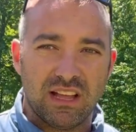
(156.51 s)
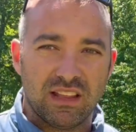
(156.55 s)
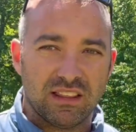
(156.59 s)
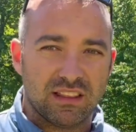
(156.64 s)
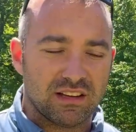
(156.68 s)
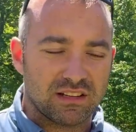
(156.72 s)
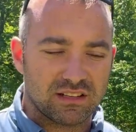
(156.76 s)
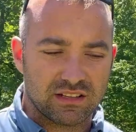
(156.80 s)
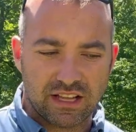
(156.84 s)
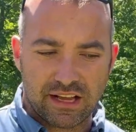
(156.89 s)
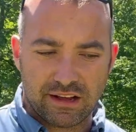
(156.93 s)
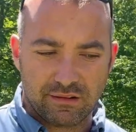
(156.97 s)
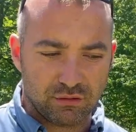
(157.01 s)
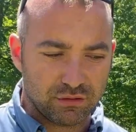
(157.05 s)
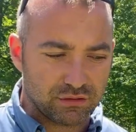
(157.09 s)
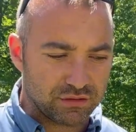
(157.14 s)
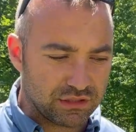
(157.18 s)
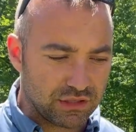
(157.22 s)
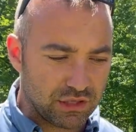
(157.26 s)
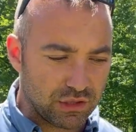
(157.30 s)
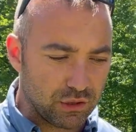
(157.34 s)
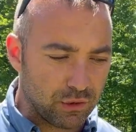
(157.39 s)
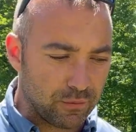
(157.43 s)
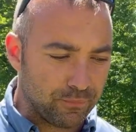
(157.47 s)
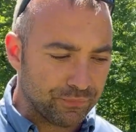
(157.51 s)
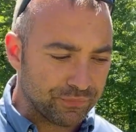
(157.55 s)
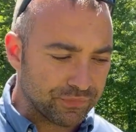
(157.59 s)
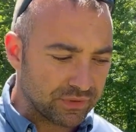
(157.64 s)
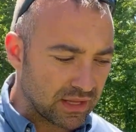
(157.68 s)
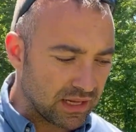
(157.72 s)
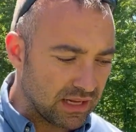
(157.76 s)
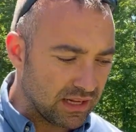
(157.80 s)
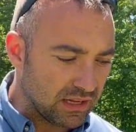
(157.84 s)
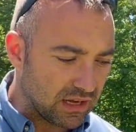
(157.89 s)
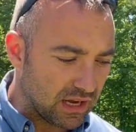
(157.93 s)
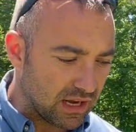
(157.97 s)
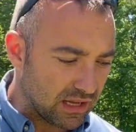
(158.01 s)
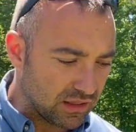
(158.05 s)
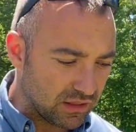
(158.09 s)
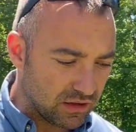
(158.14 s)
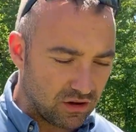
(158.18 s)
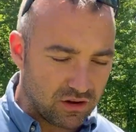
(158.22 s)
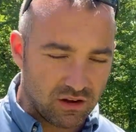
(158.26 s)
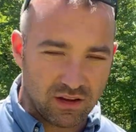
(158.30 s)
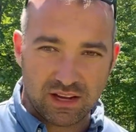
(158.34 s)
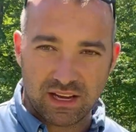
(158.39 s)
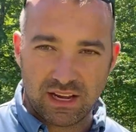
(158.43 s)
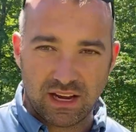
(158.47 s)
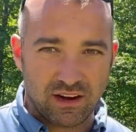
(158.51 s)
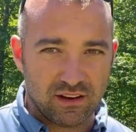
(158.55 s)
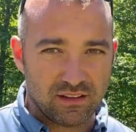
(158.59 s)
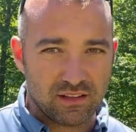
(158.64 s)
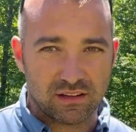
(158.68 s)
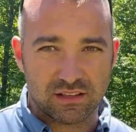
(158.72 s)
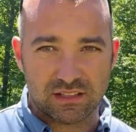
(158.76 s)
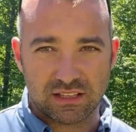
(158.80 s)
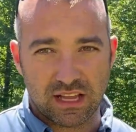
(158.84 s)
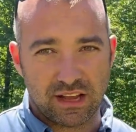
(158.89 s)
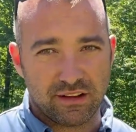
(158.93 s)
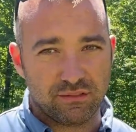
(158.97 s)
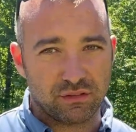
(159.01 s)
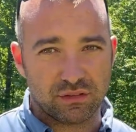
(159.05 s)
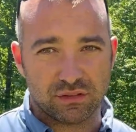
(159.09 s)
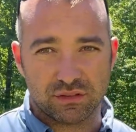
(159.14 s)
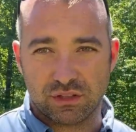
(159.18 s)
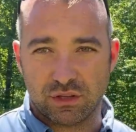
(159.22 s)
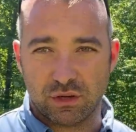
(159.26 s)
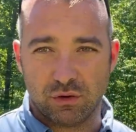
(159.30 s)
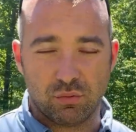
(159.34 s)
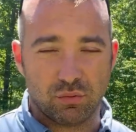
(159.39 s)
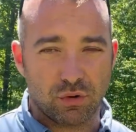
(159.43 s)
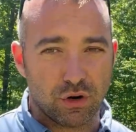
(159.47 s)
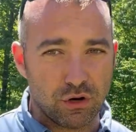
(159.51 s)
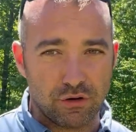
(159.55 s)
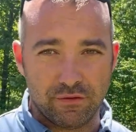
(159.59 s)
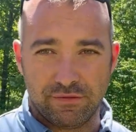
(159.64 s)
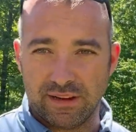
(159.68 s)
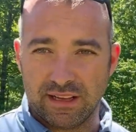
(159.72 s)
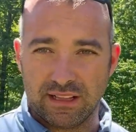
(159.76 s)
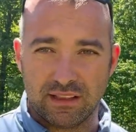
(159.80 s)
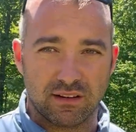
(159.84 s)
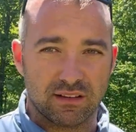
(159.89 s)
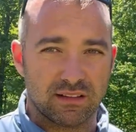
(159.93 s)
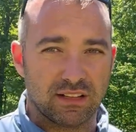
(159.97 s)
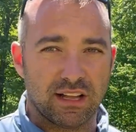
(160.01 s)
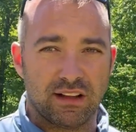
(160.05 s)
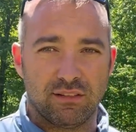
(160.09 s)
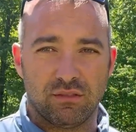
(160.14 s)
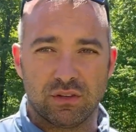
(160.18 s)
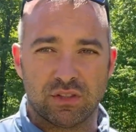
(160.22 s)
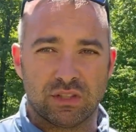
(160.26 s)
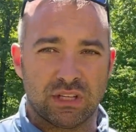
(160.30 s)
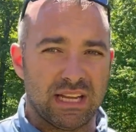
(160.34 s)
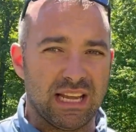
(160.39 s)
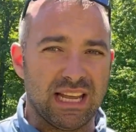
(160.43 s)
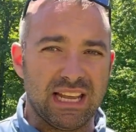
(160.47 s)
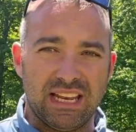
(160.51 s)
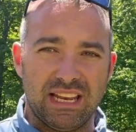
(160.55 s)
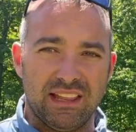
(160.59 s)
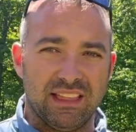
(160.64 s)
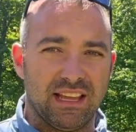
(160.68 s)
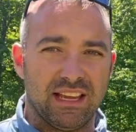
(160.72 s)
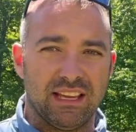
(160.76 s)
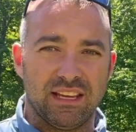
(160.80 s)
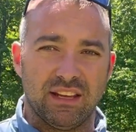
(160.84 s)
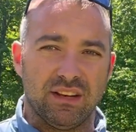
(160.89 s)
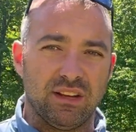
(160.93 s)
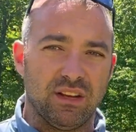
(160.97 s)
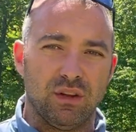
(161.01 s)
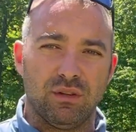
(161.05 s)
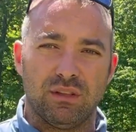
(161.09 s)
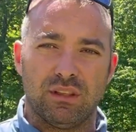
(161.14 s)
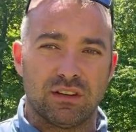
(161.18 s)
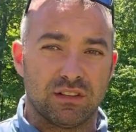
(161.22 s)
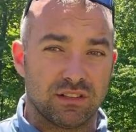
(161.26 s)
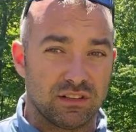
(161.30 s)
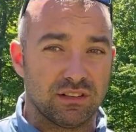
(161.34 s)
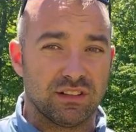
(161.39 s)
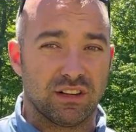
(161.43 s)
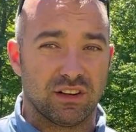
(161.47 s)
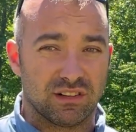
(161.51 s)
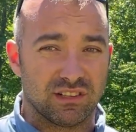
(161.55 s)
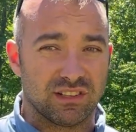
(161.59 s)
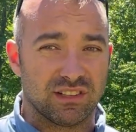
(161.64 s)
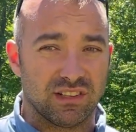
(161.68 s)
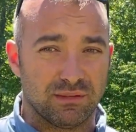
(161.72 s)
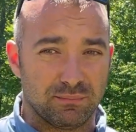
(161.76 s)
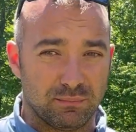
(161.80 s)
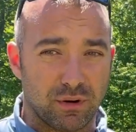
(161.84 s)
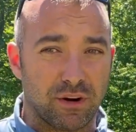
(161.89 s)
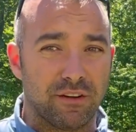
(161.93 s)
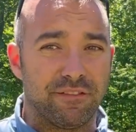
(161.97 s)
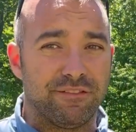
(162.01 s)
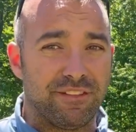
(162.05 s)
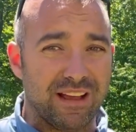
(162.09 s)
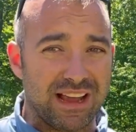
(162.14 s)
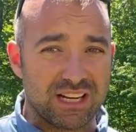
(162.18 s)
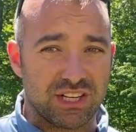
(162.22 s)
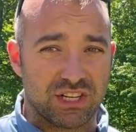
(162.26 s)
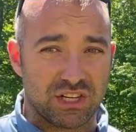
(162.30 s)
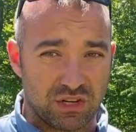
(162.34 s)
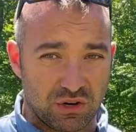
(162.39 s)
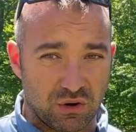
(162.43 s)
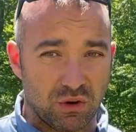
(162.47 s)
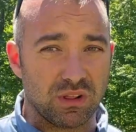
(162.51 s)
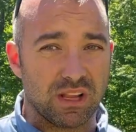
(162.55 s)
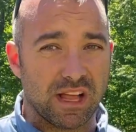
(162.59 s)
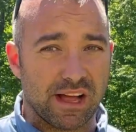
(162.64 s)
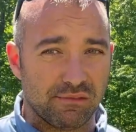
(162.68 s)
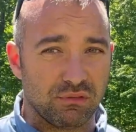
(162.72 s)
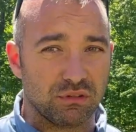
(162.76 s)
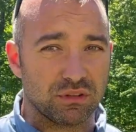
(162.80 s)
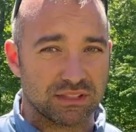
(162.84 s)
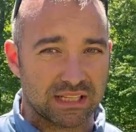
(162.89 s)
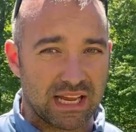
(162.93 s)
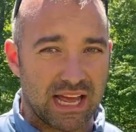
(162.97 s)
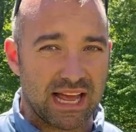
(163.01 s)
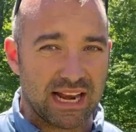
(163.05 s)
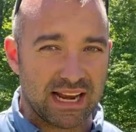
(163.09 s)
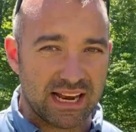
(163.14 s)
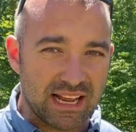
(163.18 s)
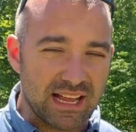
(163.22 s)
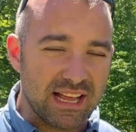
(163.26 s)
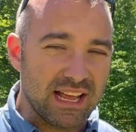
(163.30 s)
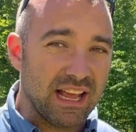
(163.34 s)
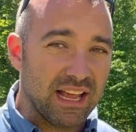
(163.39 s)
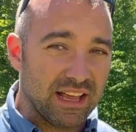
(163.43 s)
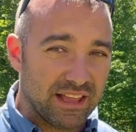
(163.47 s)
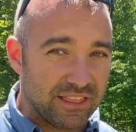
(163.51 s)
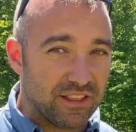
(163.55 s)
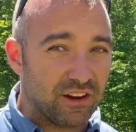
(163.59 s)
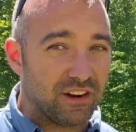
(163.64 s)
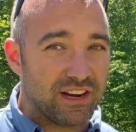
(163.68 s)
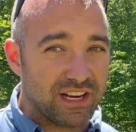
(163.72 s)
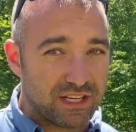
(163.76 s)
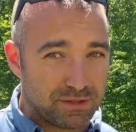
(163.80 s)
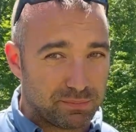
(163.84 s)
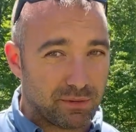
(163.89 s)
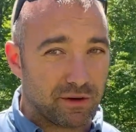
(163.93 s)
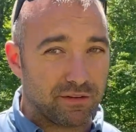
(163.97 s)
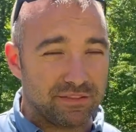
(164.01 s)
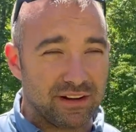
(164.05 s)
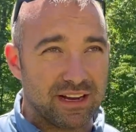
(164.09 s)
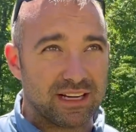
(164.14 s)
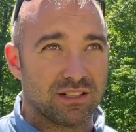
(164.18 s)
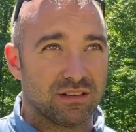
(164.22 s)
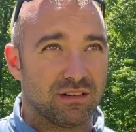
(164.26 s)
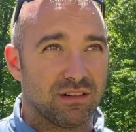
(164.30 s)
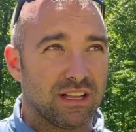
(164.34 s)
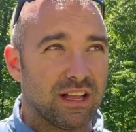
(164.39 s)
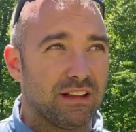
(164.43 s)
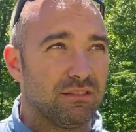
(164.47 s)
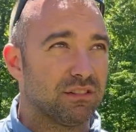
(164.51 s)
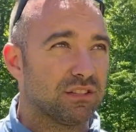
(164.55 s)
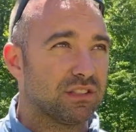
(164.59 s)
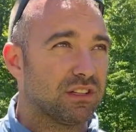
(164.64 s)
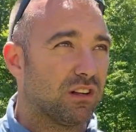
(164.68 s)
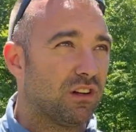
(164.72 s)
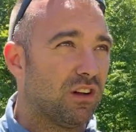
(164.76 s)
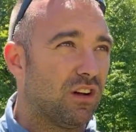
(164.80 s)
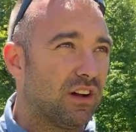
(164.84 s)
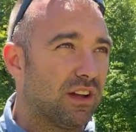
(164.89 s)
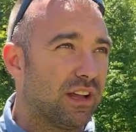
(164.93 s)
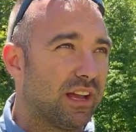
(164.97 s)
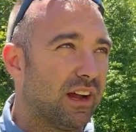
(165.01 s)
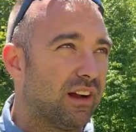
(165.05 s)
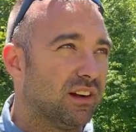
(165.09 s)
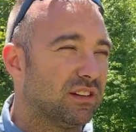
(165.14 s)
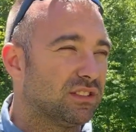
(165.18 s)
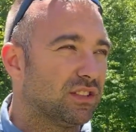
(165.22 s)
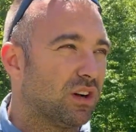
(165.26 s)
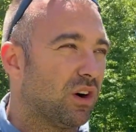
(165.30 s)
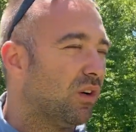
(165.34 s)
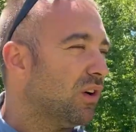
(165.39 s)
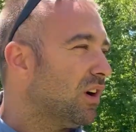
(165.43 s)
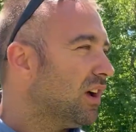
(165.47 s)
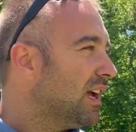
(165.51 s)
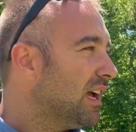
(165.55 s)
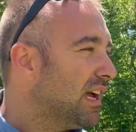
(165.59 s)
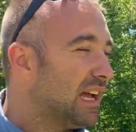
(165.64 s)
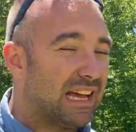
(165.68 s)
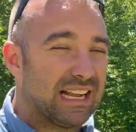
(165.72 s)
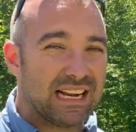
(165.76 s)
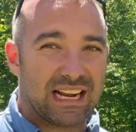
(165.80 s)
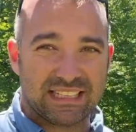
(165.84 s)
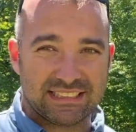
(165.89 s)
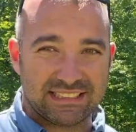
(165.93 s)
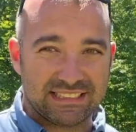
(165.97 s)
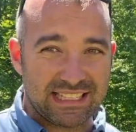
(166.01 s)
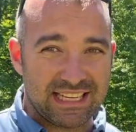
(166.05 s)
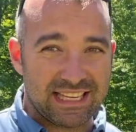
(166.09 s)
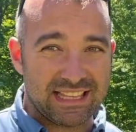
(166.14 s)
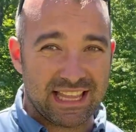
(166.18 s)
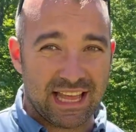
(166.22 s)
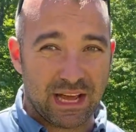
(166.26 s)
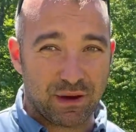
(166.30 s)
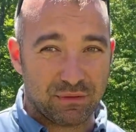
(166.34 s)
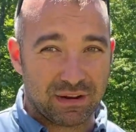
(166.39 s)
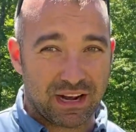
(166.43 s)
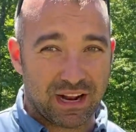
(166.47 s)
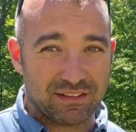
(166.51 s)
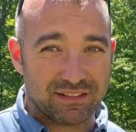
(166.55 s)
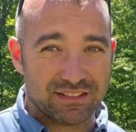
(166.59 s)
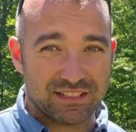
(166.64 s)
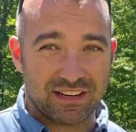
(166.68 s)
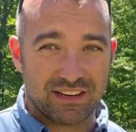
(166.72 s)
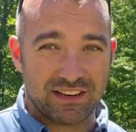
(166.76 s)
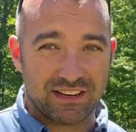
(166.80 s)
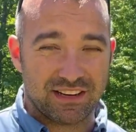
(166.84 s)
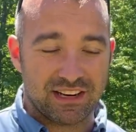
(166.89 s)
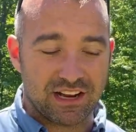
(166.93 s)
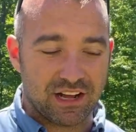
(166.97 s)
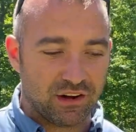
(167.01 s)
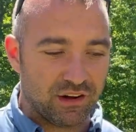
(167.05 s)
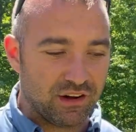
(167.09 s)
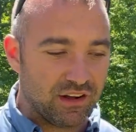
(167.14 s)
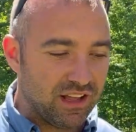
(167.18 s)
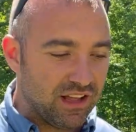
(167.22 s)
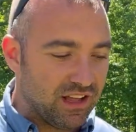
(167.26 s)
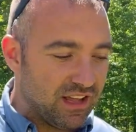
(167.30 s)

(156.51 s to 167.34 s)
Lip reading: There's levels to lawn care. There's levels to roofing. There's levels to anything you do. There's professional levels at it. And there is professional levels to lawn care. So, and I seen that when I was there, you know.